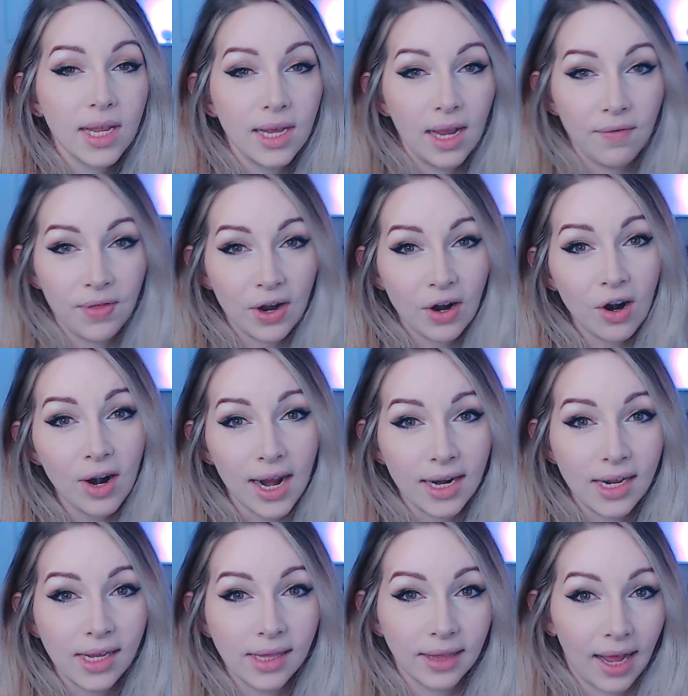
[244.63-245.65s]
If there are
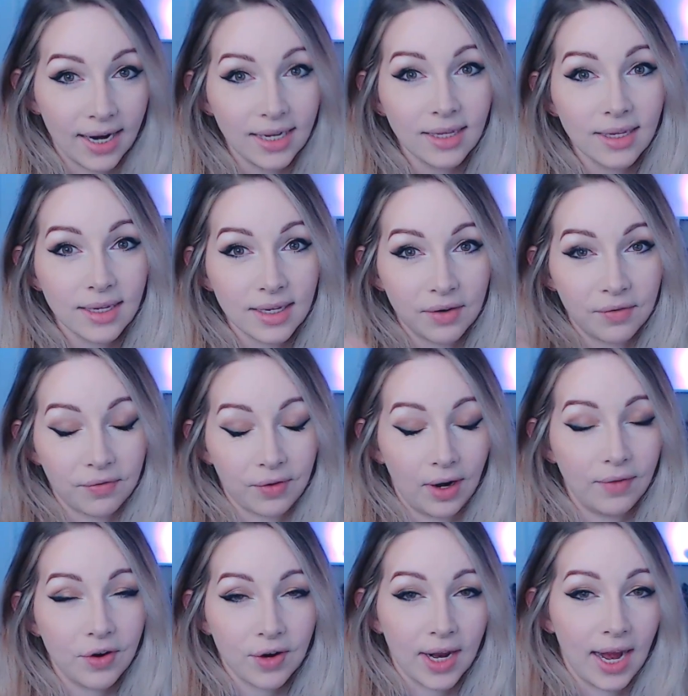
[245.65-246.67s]
any lights in front
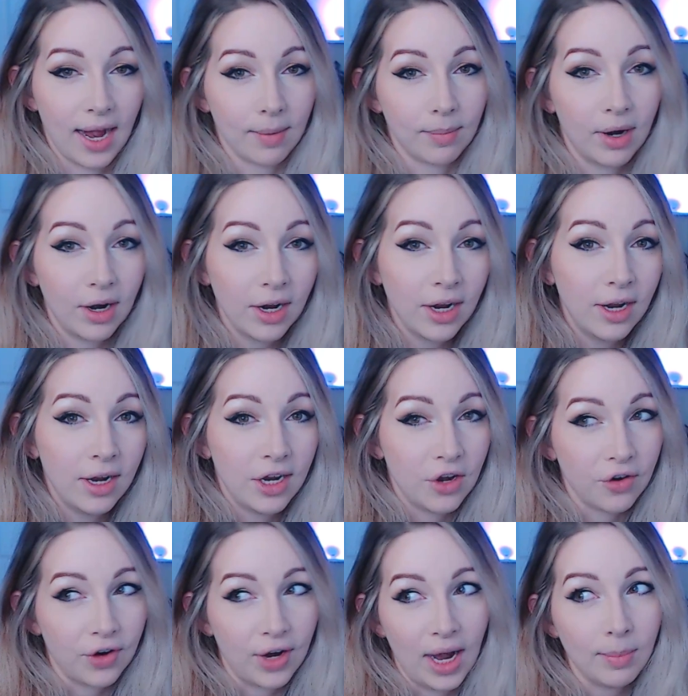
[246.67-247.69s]
of your
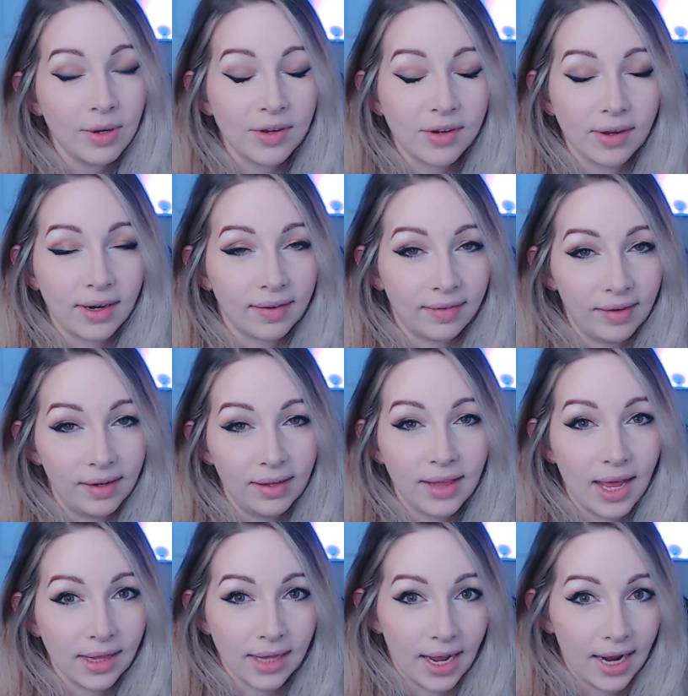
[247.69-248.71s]
camera's going to see
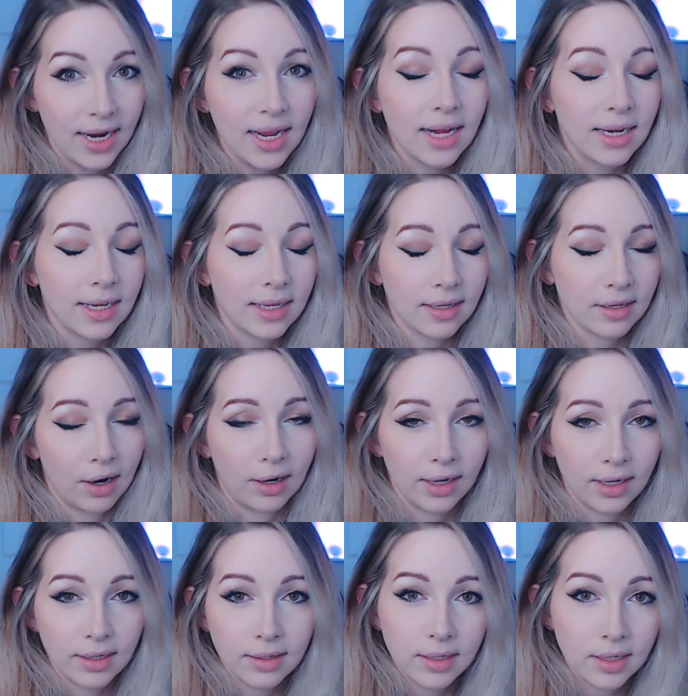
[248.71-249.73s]
that light and it's not going
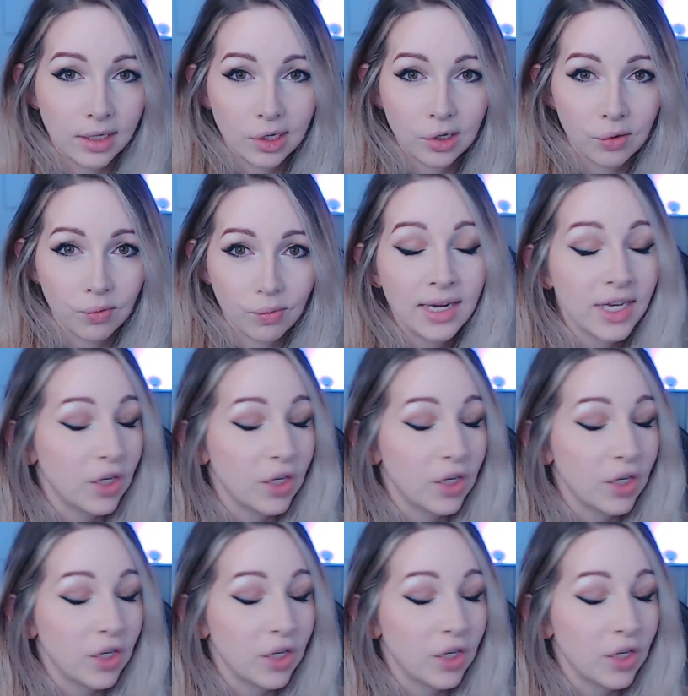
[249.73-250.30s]
to see you.